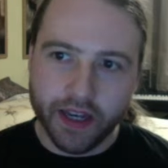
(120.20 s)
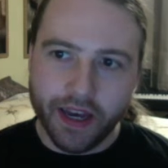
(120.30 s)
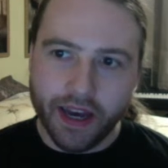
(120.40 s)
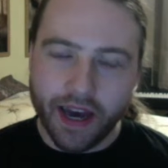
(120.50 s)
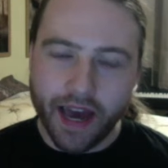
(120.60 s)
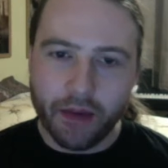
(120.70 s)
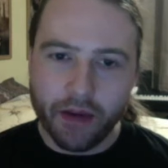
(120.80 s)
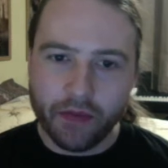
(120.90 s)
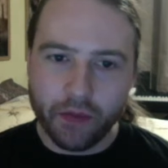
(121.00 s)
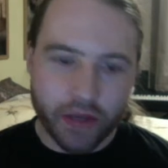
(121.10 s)

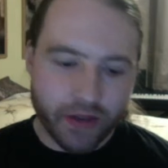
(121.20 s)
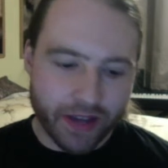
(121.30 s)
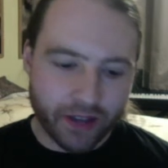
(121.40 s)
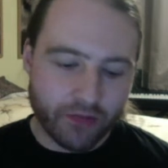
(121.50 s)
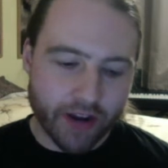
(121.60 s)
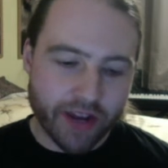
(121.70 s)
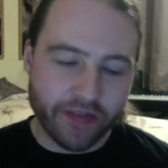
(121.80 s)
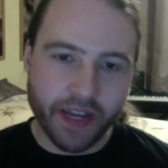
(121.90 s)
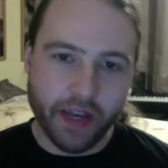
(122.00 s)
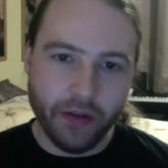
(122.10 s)
However, when you get to
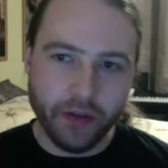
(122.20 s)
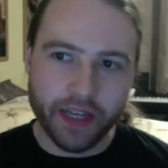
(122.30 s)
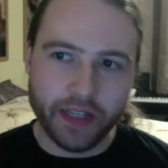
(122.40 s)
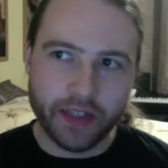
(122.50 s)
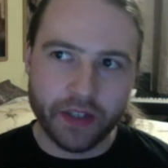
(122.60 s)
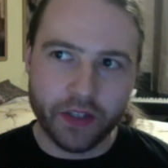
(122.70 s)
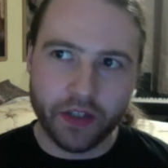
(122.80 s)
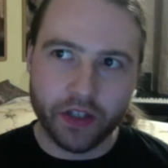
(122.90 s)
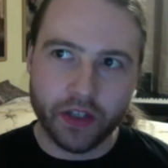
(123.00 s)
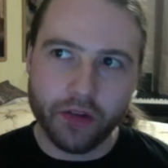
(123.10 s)
Ravenhill, there's
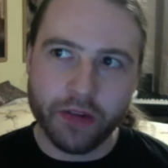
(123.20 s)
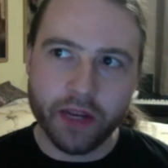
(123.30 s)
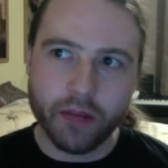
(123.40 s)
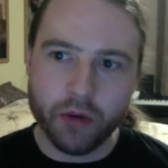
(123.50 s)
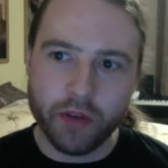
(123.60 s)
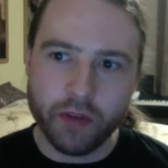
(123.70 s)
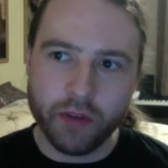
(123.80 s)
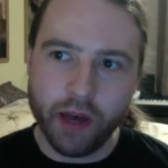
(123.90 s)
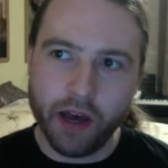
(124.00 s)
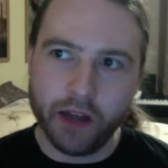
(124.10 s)
so many moving
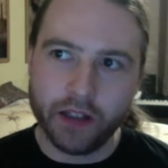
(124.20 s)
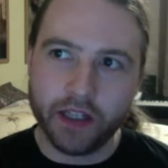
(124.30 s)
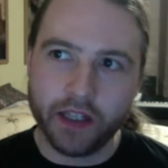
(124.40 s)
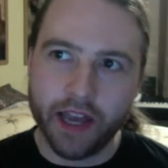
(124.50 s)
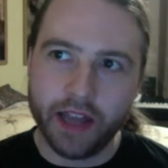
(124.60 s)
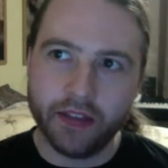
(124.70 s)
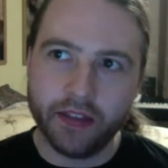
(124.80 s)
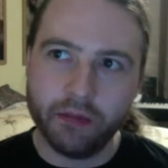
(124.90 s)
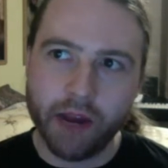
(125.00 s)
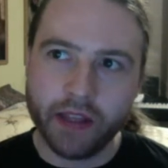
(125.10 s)
parts, and
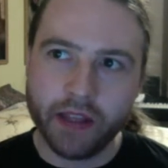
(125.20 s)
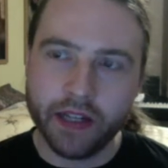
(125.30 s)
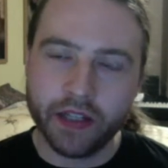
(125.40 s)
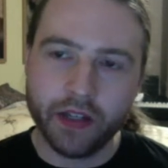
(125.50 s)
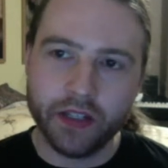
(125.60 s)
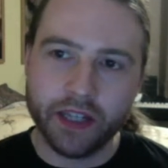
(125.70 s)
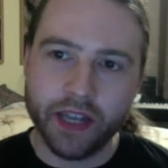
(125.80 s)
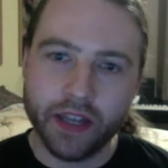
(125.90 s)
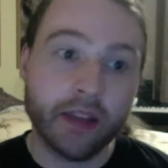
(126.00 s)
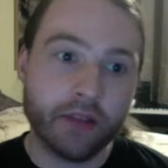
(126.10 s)
the way that it's cut
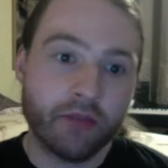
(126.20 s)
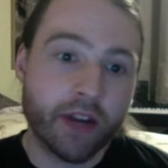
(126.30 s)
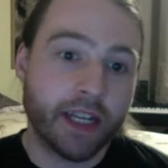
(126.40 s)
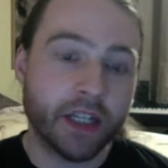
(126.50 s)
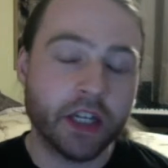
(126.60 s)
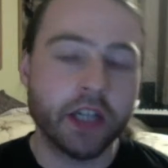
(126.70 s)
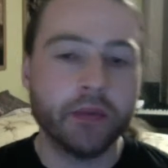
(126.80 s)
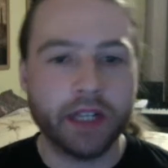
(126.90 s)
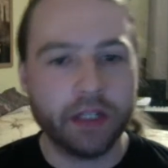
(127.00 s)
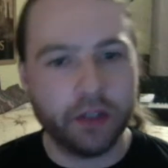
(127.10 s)
together, it really
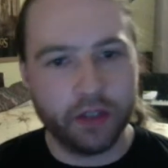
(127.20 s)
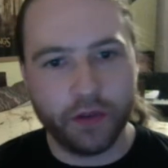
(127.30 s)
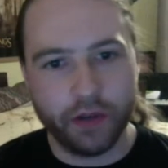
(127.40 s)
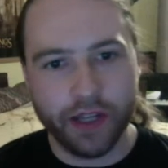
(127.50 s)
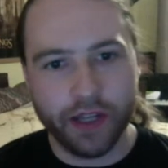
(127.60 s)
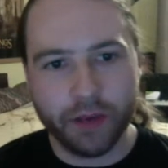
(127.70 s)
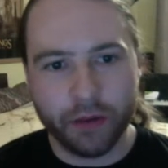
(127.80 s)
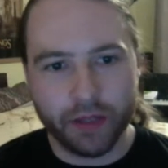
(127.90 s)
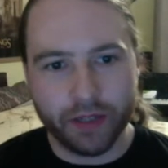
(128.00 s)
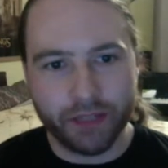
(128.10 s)
genuinely does feel like the
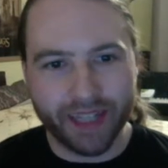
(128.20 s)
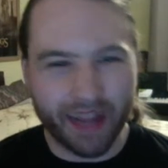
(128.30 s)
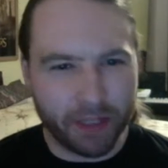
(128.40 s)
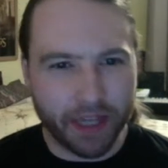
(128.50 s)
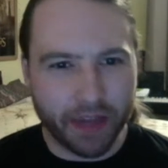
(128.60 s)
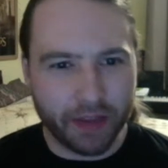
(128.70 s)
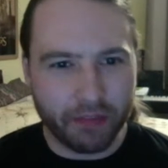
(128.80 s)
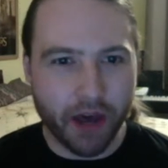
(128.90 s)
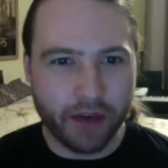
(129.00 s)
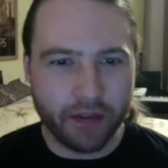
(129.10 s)
most slapped together
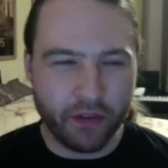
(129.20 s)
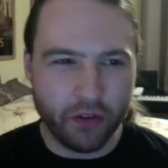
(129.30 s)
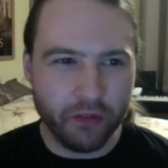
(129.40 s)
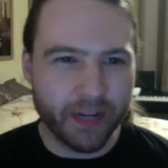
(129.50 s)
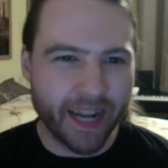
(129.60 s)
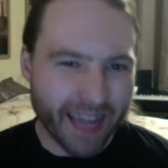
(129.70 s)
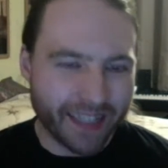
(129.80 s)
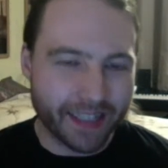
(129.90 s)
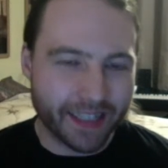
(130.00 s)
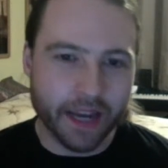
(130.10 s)
part of the film. And I hate
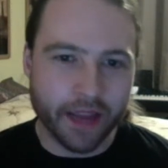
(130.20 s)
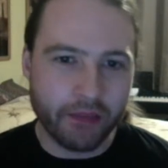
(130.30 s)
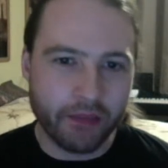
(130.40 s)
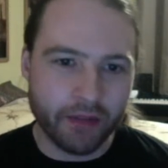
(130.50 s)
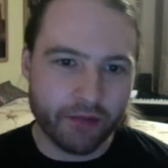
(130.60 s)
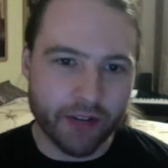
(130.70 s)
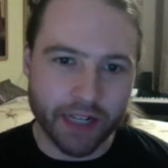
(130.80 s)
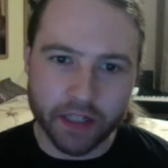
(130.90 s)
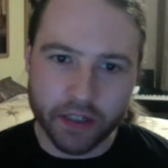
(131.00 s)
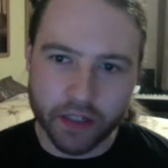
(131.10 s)
to say that, but it
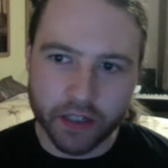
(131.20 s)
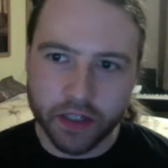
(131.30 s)
really does.